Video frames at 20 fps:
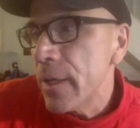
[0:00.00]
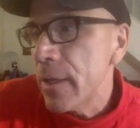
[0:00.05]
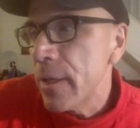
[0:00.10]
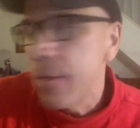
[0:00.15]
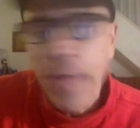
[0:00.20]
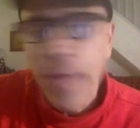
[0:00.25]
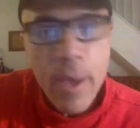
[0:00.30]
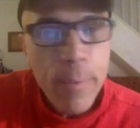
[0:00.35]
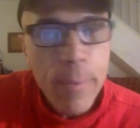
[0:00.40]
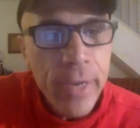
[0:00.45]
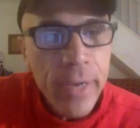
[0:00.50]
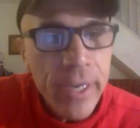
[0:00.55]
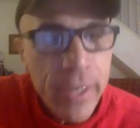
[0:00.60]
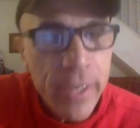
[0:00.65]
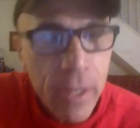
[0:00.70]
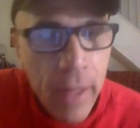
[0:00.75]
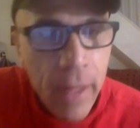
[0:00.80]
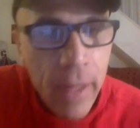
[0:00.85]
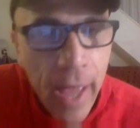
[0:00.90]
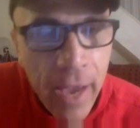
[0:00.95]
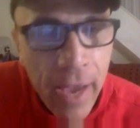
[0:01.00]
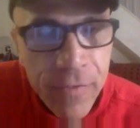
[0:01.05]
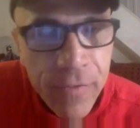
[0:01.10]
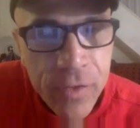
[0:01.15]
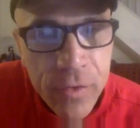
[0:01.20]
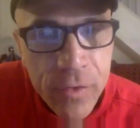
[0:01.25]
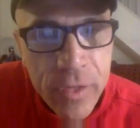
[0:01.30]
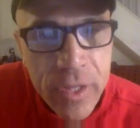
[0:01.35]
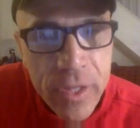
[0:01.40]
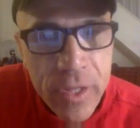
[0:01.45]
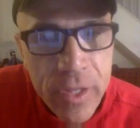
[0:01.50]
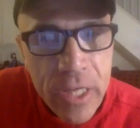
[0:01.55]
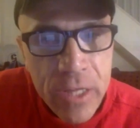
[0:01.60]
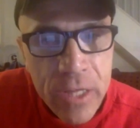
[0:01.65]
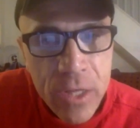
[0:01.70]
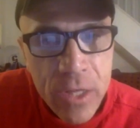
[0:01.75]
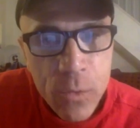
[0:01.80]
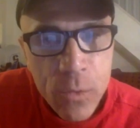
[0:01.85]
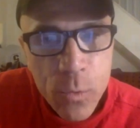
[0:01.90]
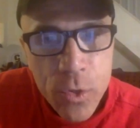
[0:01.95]
to them until after the
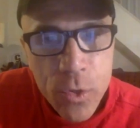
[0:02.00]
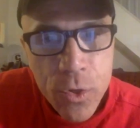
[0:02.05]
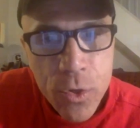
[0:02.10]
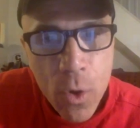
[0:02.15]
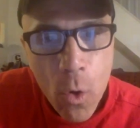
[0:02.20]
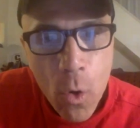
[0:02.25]
season was